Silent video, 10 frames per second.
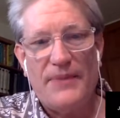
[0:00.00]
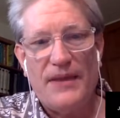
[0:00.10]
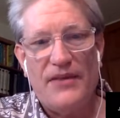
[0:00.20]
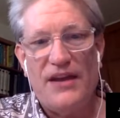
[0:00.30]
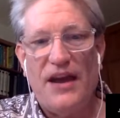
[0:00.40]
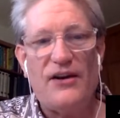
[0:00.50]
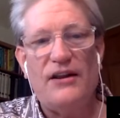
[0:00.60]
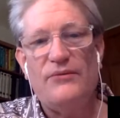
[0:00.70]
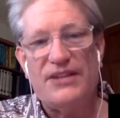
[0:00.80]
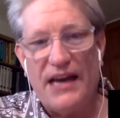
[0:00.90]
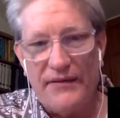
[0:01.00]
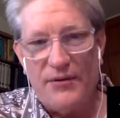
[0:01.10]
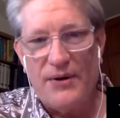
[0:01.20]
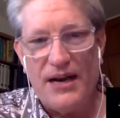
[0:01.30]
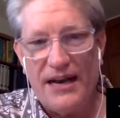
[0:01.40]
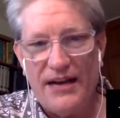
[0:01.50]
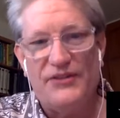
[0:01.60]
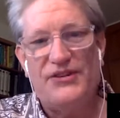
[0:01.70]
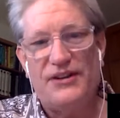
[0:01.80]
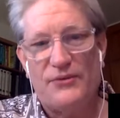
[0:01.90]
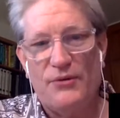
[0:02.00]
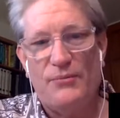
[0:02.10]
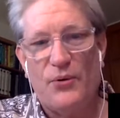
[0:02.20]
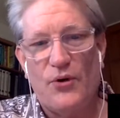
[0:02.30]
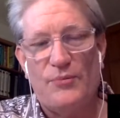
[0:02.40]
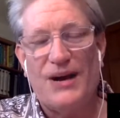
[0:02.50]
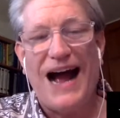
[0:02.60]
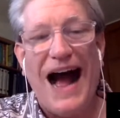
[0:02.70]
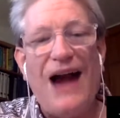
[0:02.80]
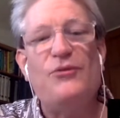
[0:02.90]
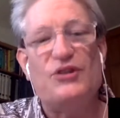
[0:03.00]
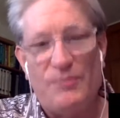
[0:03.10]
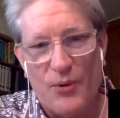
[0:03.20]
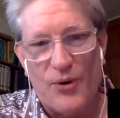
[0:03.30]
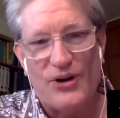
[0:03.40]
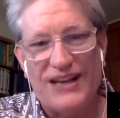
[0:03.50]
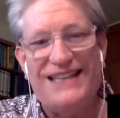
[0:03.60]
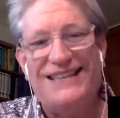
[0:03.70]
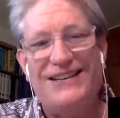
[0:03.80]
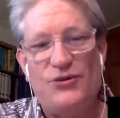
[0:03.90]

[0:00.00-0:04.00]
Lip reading: that not only was everybody else in the room bored, but I was bored listening to